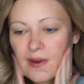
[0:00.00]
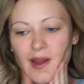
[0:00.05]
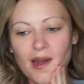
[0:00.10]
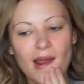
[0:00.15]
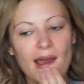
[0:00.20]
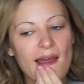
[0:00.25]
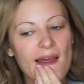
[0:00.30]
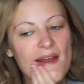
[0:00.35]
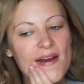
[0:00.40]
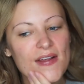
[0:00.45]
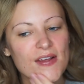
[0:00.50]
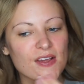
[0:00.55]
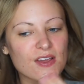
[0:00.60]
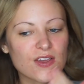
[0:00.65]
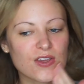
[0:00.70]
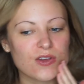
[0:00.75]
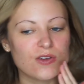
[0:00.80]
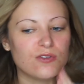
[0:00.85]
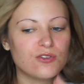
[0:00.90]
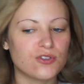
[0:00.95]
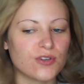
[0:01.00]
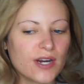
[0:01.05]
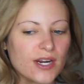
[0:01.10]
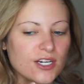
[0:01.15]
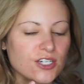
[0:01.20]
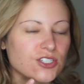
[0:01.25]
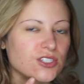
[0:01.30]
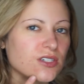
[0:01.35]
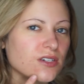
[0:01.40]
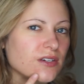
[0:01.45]
And I had a huge
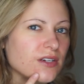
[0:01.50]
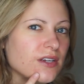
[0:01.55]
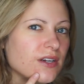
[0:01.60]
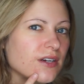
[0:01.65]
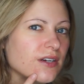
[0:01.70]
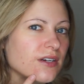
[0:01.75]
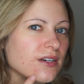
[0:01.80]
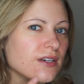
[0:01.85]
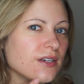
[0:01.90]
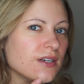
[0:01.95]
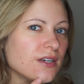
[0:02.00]
rash down here.